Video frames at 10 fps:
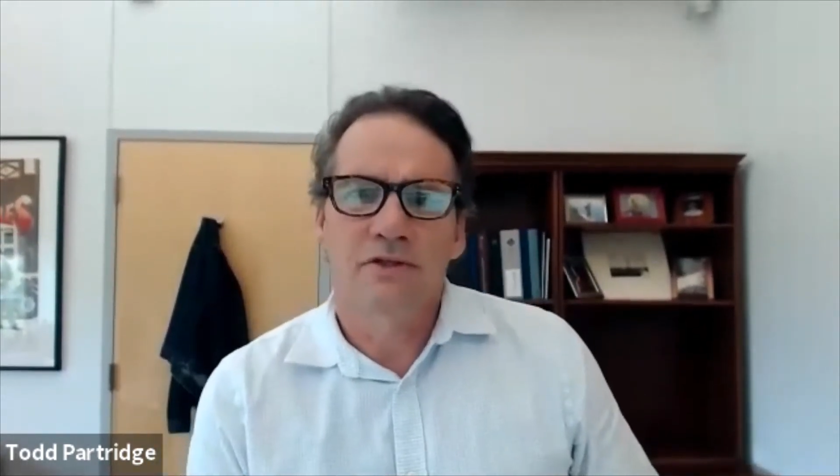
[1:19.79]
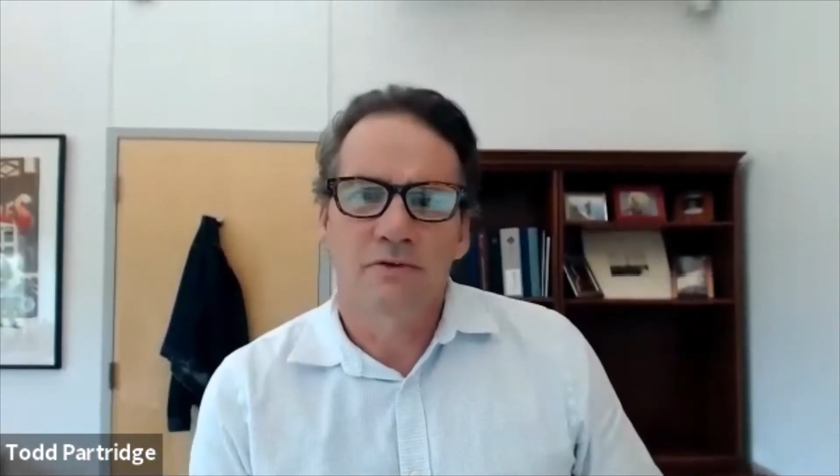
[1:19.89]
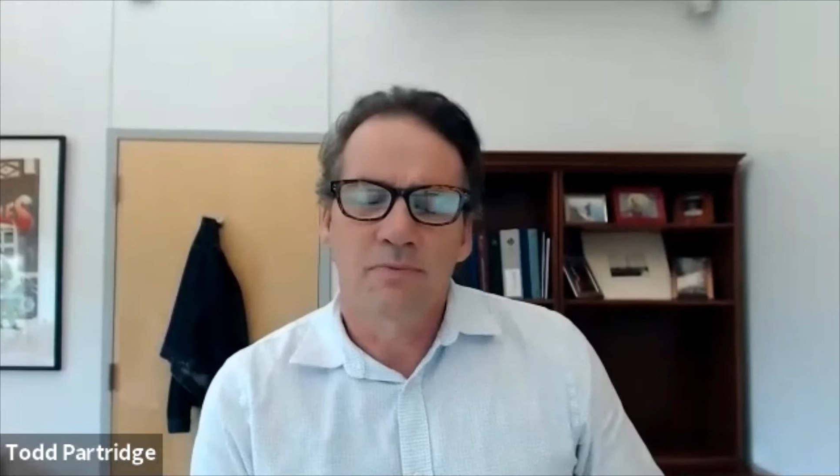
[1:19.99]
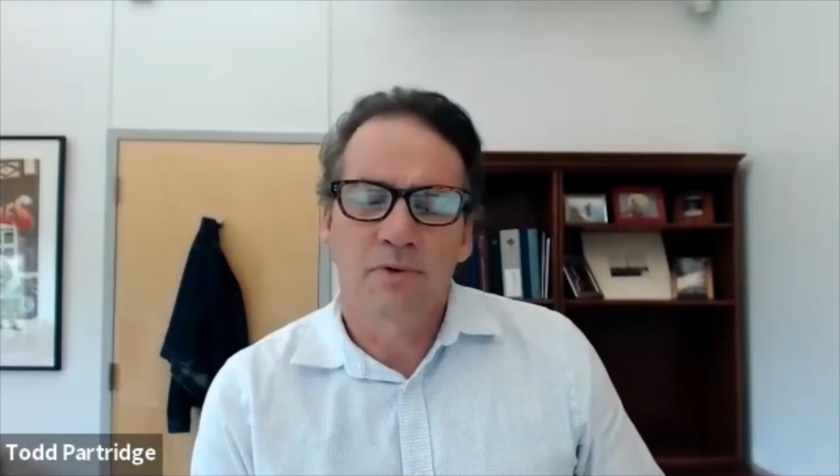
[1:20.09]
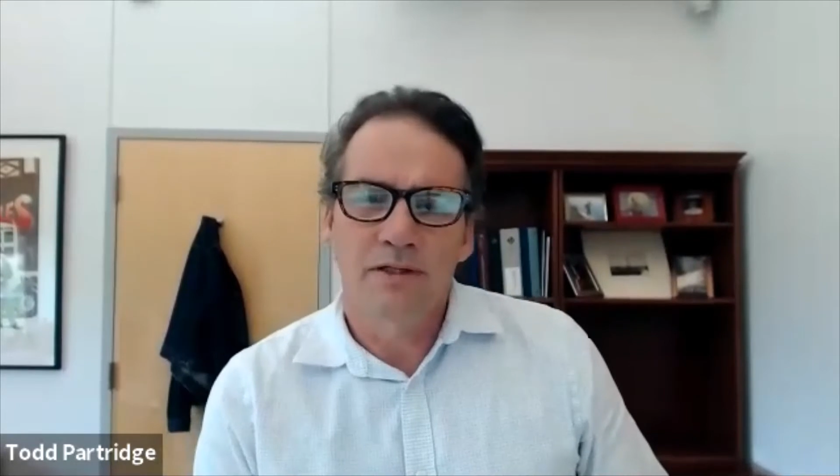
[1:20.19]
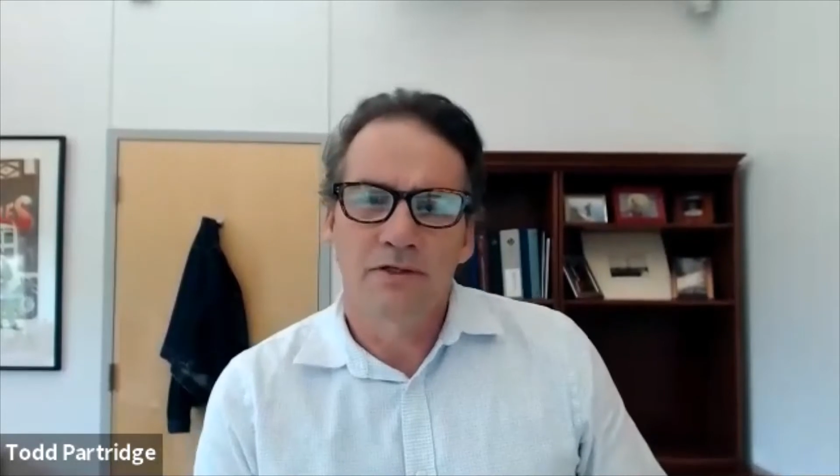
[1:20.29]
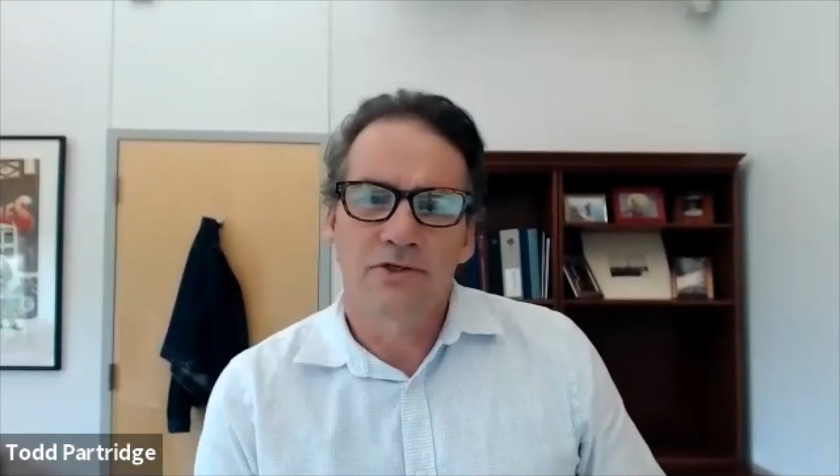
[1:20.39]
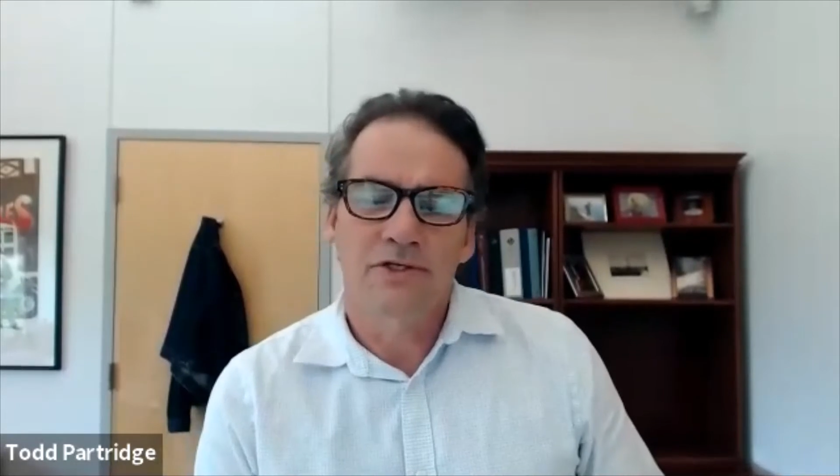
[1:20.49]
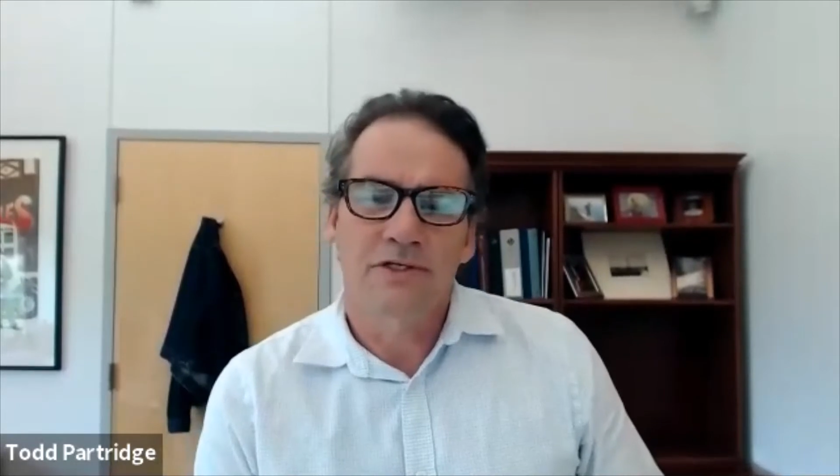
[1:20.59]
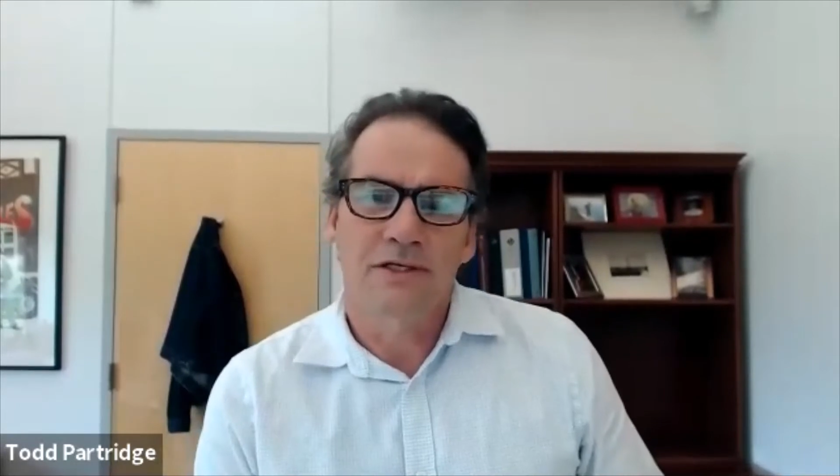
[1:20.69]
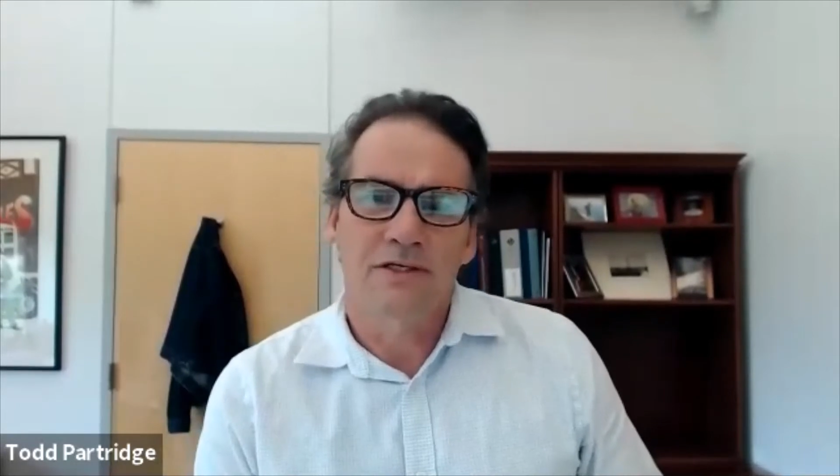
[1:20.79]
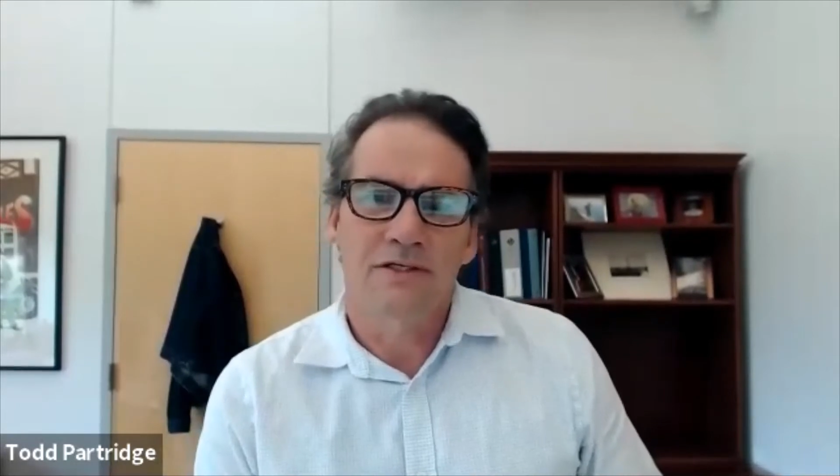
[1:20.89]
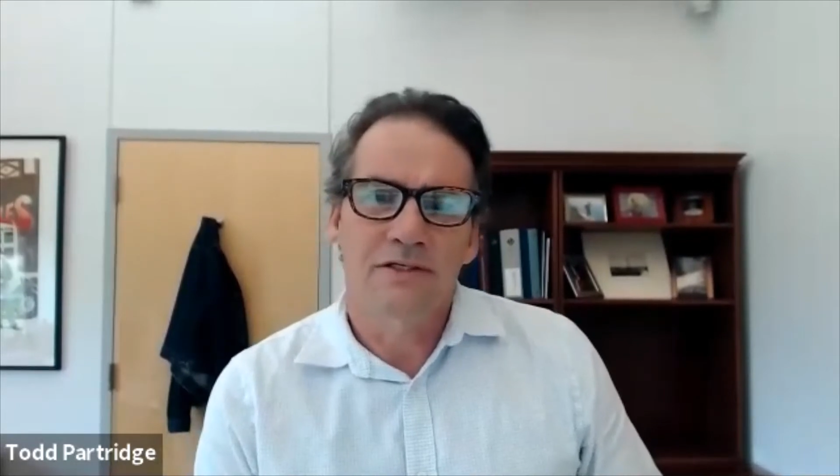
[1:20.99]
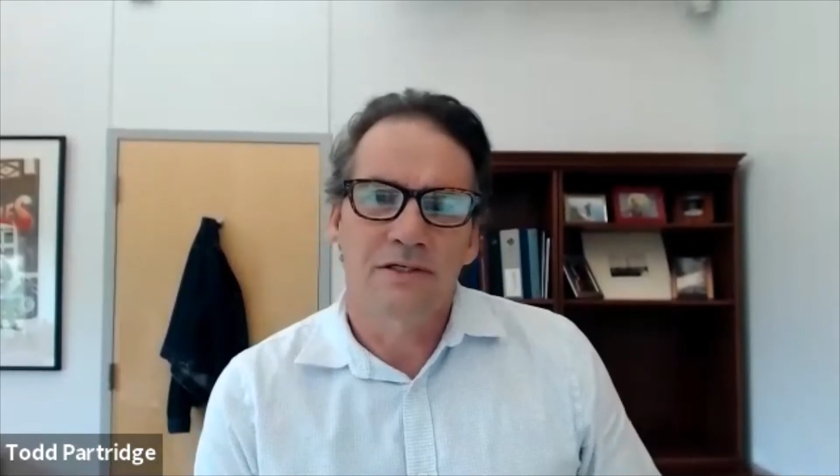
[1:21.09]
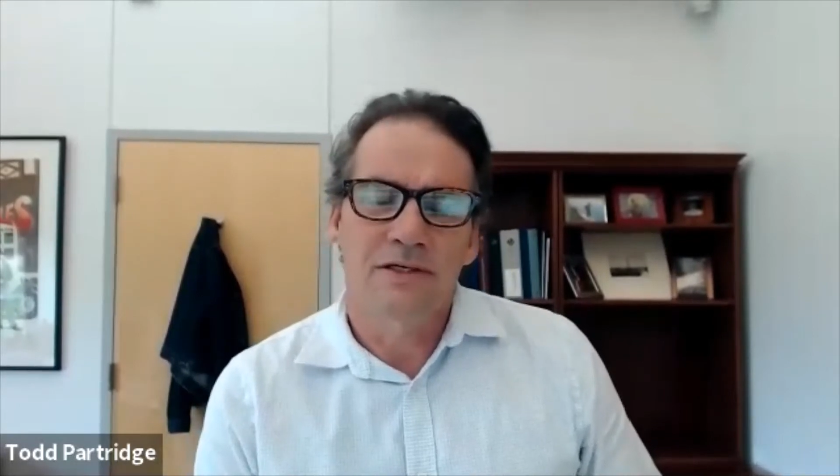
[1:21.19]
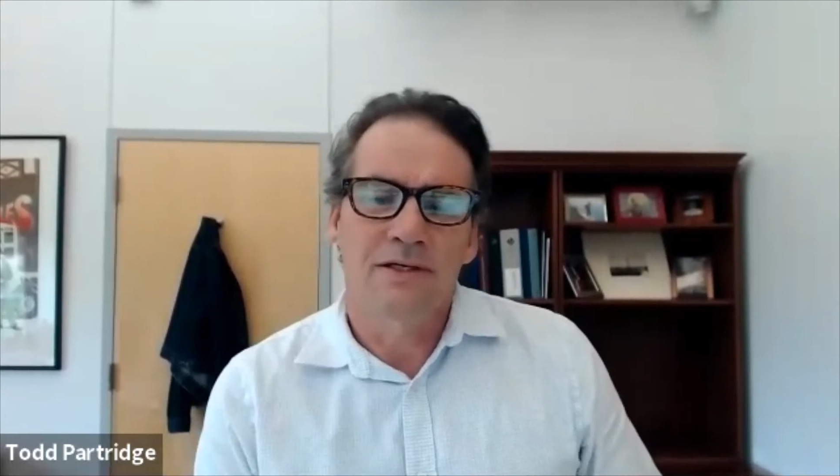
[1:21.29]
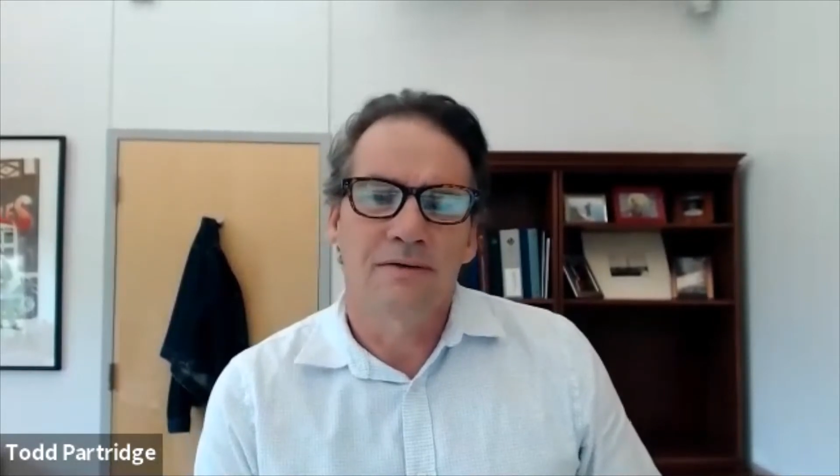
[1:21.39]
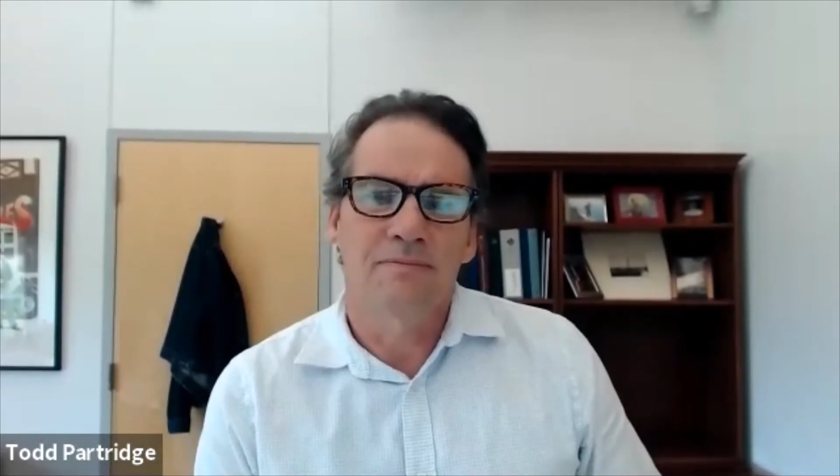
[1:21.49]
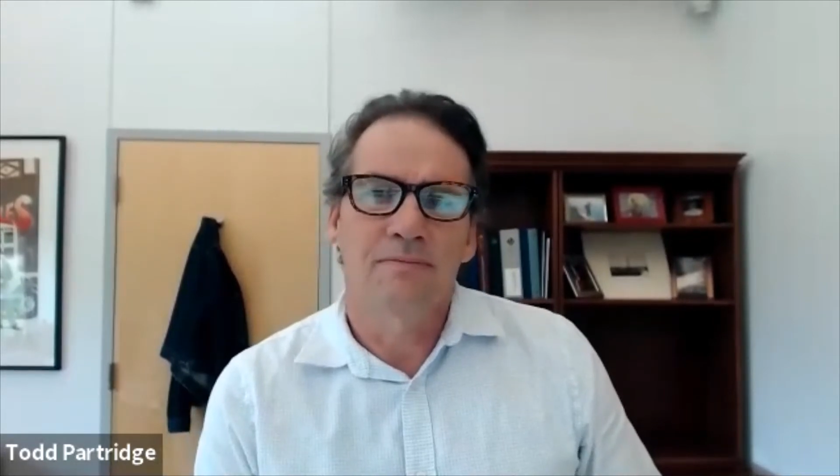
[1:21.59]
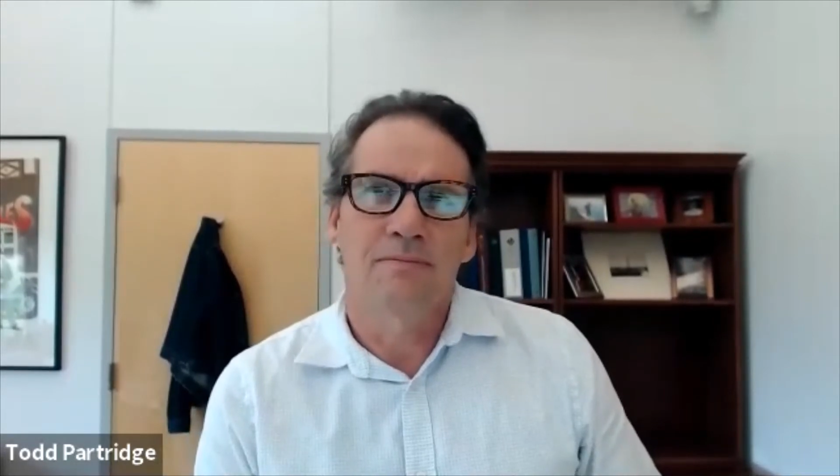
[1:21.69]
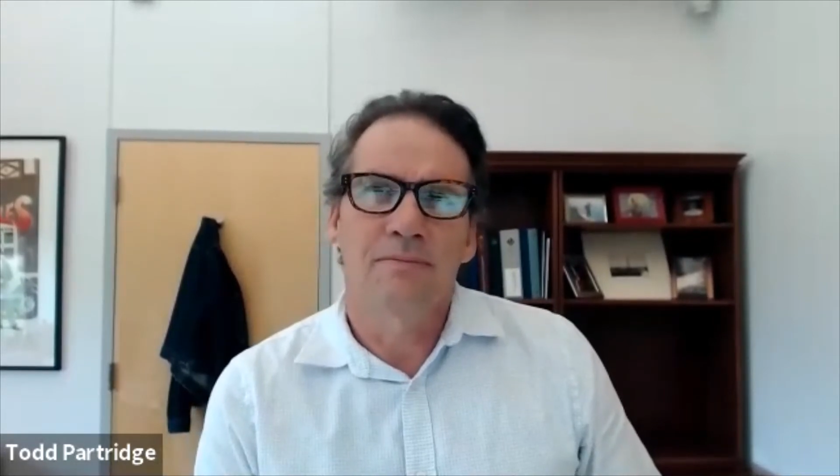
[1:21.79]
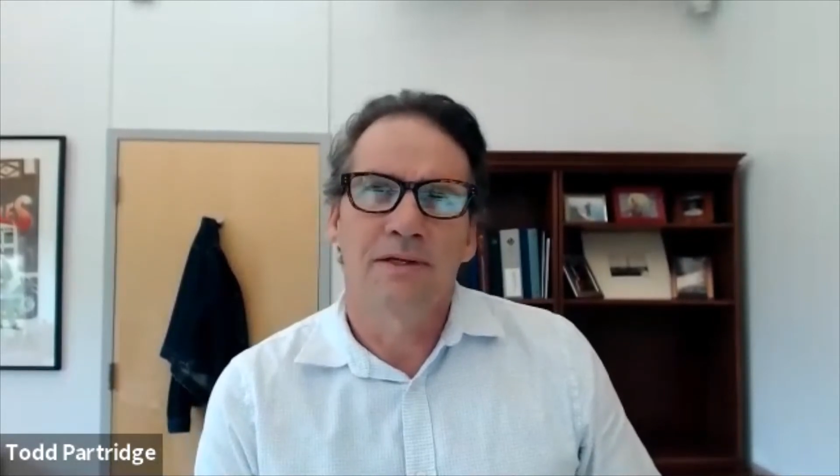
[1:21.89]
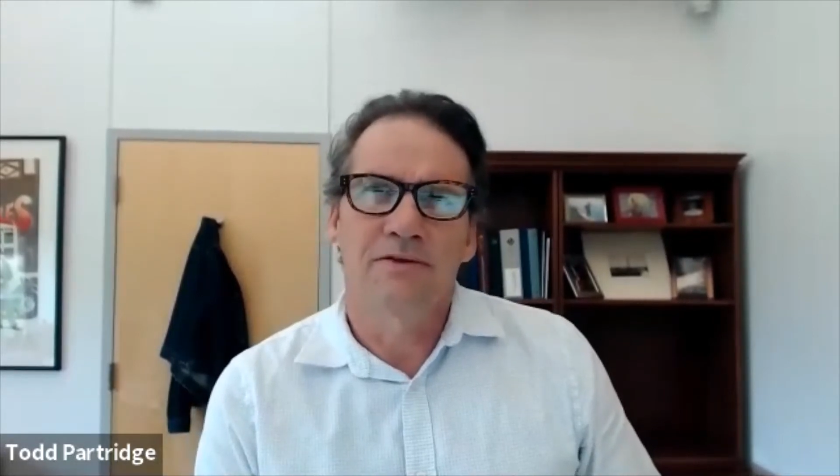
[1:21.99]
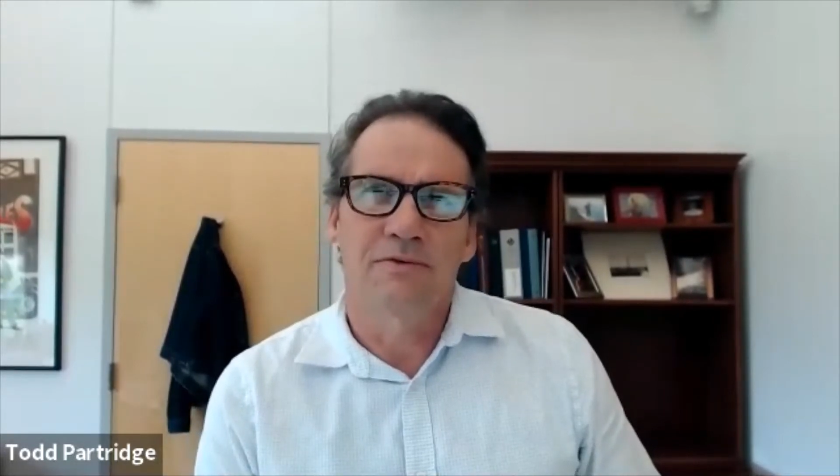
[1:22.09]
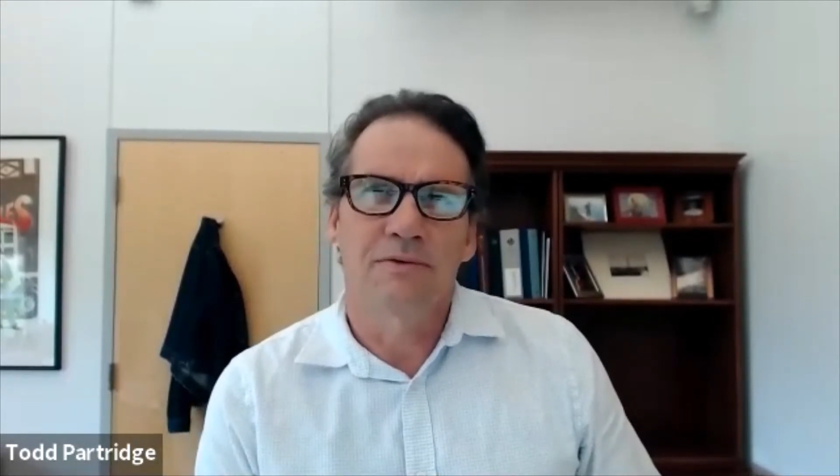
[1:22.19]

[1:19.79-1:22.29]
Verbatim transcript: third party logistics, uh, it's